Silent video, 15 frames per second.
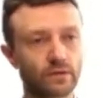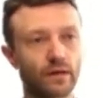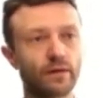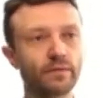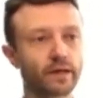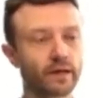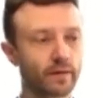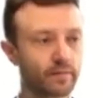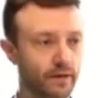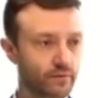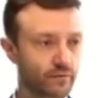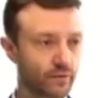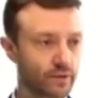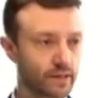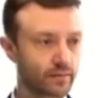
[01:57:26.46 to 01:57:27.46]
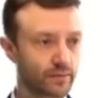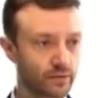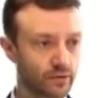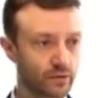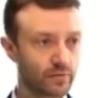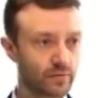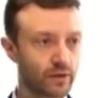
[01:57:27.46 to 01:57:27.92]
IP companies, for
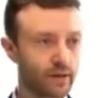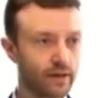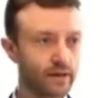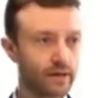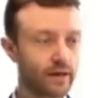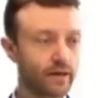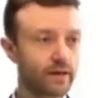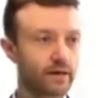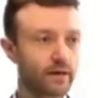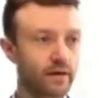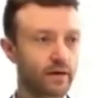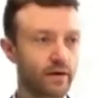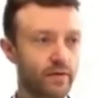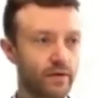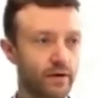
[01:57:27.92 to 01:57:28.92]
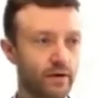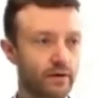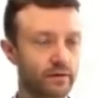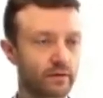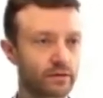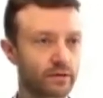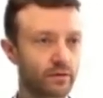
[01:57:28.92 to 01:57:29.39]
example, to apply
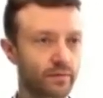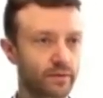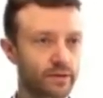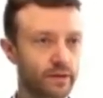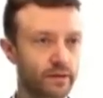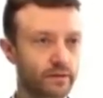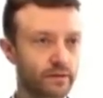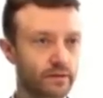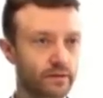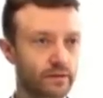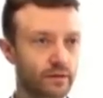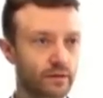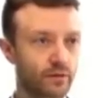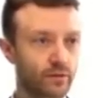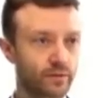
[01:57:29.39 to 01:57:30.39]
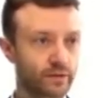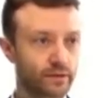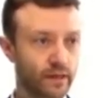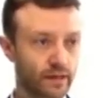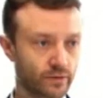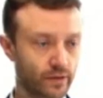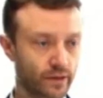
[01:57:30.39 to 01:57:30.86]
the 0% corporate
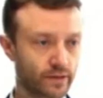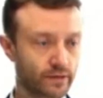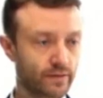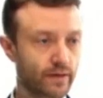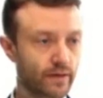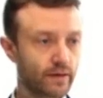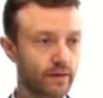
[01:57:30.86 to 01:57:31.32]
tax rate,